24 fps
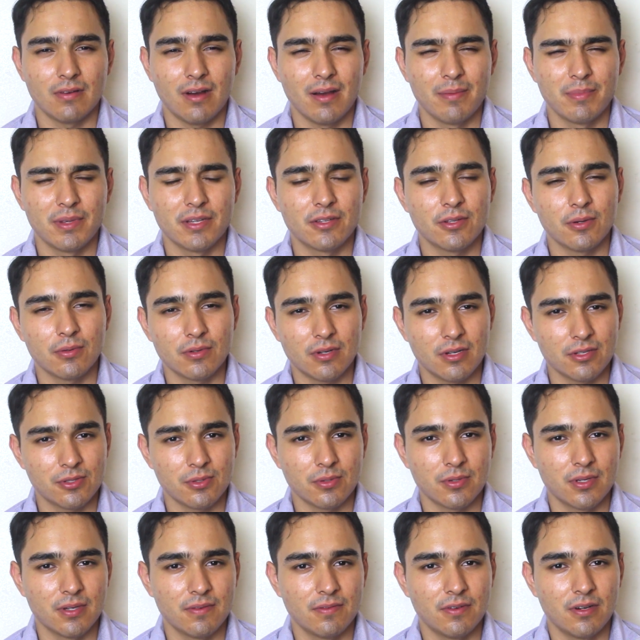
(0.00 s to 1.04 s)
I mean, don't
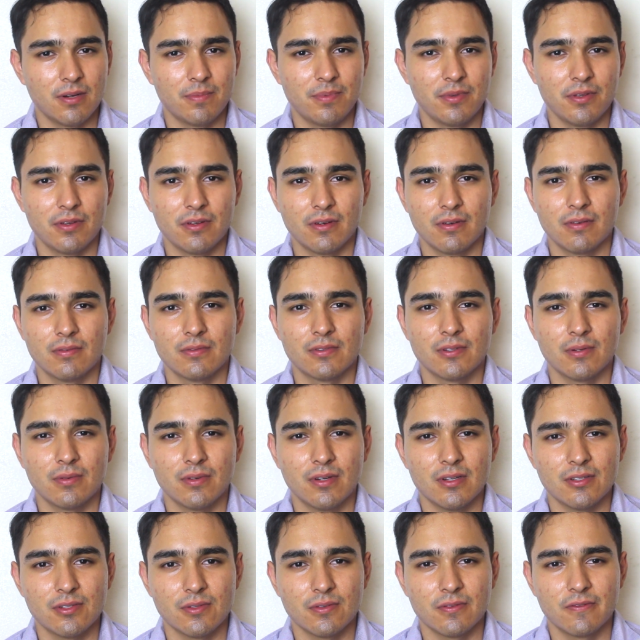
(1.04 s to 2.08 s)
also give up, you know? Don't
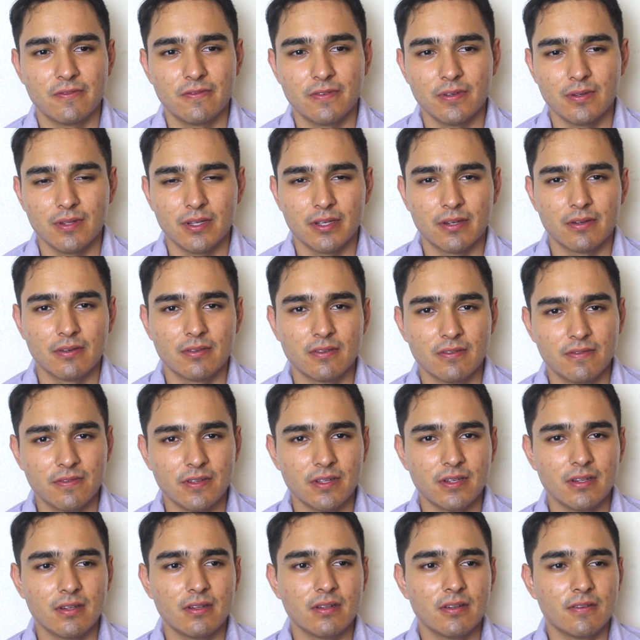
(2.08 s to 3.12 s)
also feel like you're
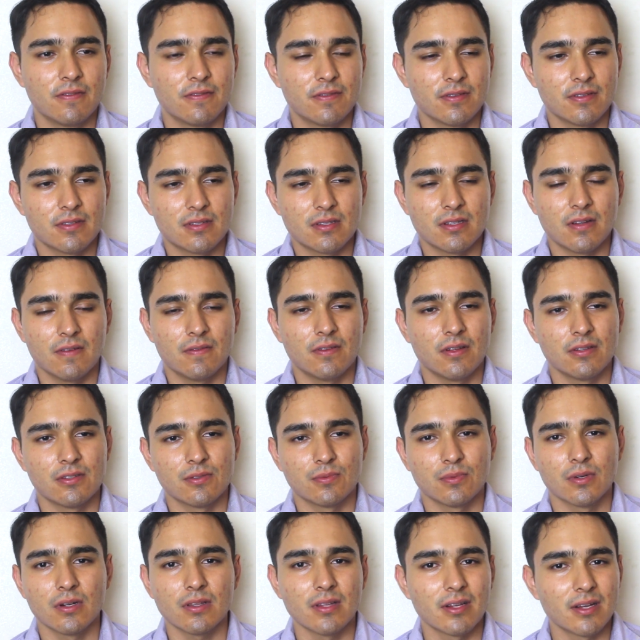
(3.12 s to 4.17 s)
defeated if stuff
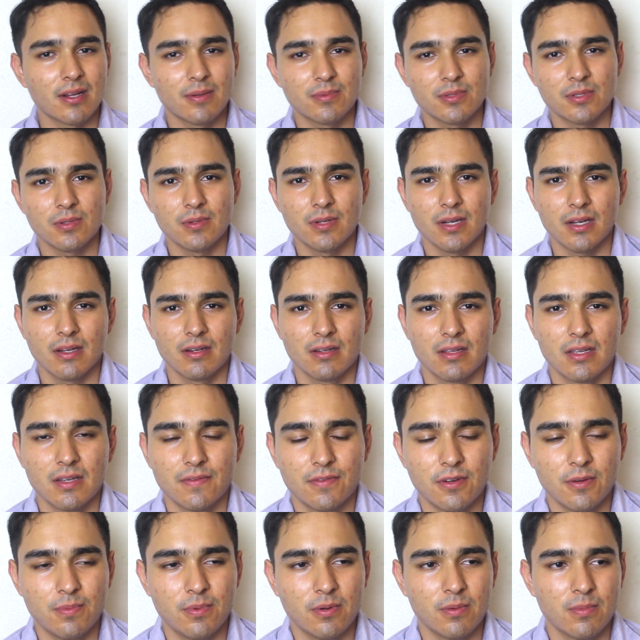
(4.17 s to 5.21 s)
doesn't work. Like, I'm still not gonna
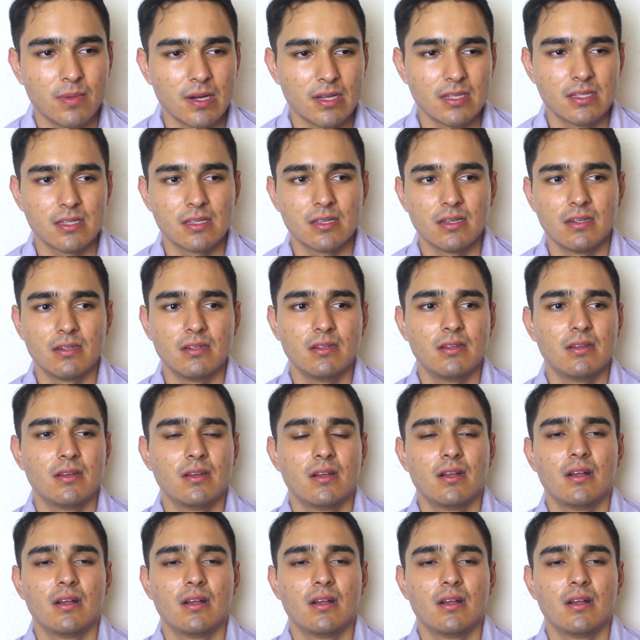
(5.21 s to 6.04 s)
give up on my skin.